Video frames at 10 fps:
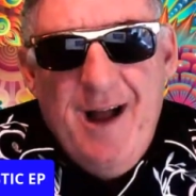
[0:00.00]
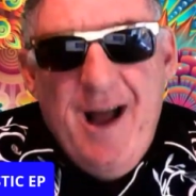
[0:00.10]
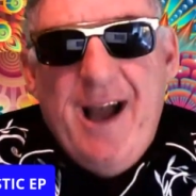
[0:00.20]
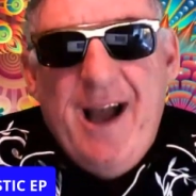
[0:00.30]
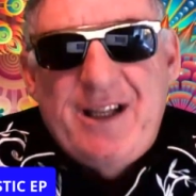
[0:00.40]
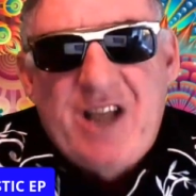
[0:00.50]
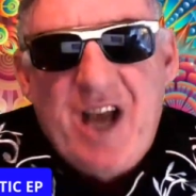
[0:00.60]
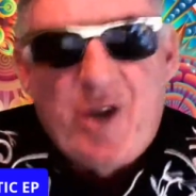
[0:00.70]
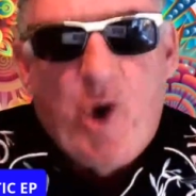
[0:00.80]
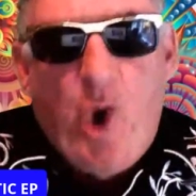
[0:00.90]
It's a
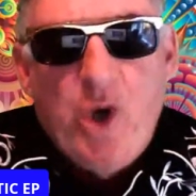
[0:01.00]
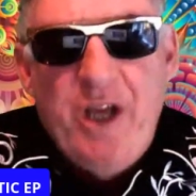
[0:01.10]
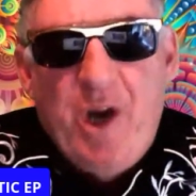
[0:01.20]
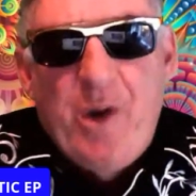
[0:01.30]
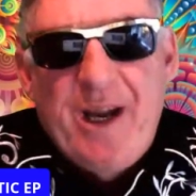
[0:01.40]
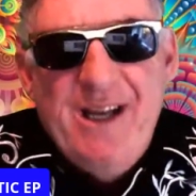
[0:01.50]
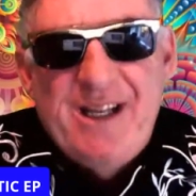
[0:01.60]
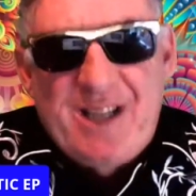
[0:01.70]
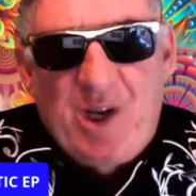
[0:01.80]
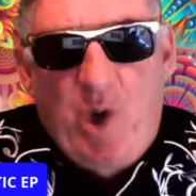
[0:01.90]
corny. I reckon it's
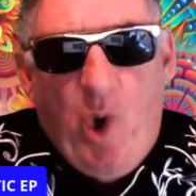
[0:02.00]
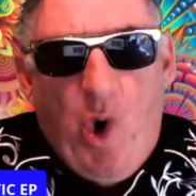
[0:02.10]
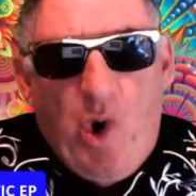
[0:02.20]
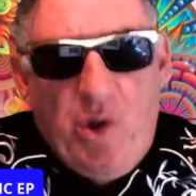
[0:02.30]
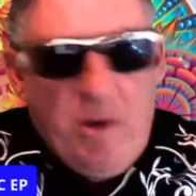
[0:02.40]
a corn.